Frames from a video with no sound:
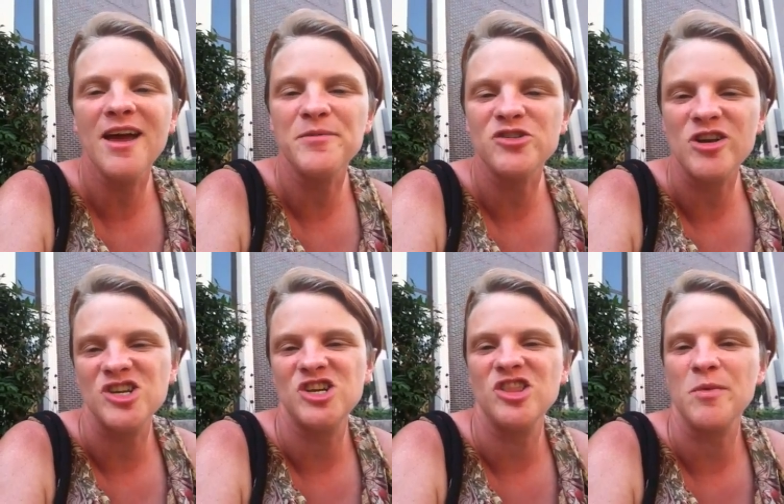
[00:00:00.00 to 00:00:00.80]
and I've been
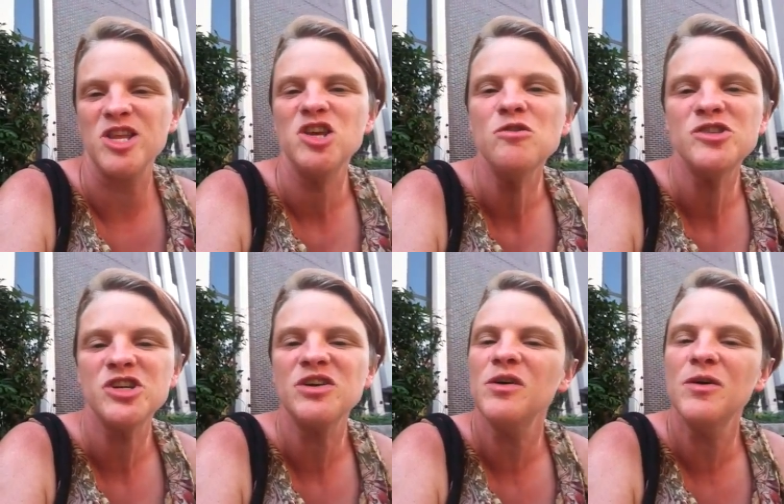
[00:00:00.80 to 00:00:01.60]
trying to share them on
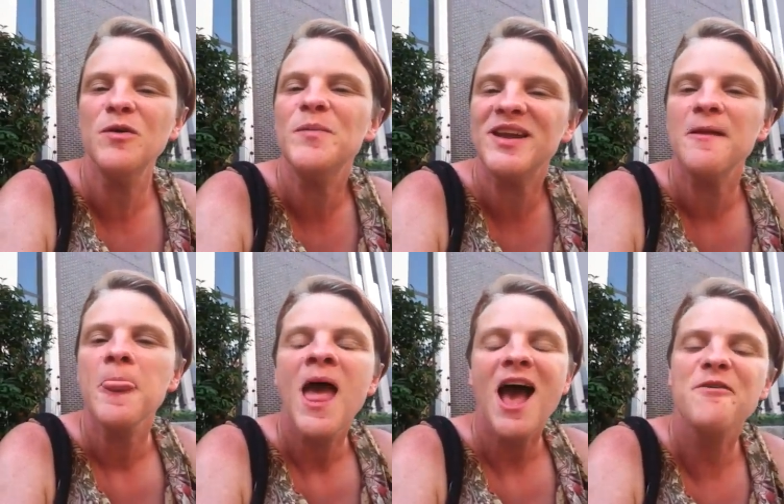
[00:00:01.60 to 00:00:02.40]
YouTube, and
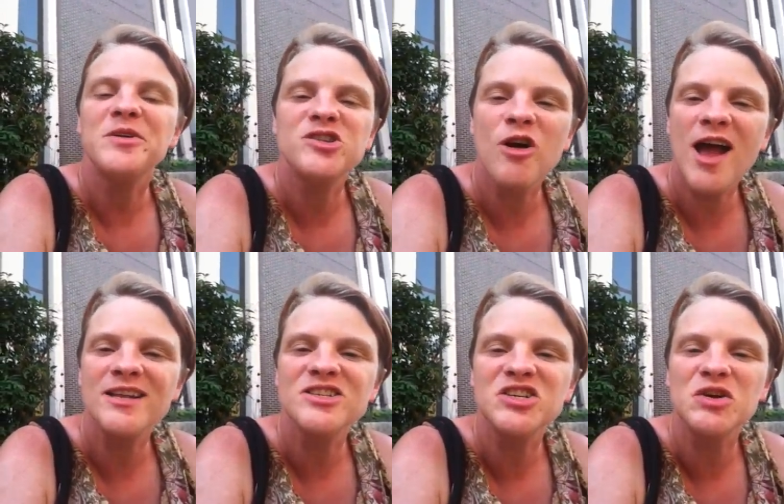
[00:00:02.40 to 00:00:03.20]
I've been
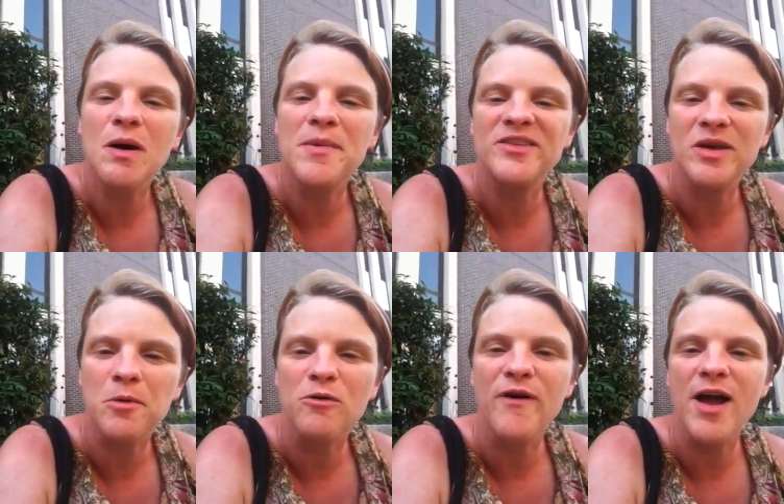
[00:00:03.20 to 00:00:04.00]
trying to uh, make
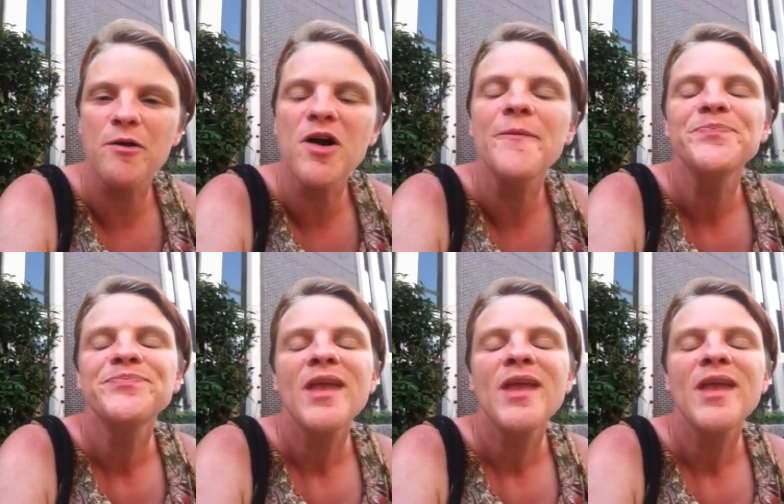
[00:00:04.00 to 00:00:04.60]
them go viral.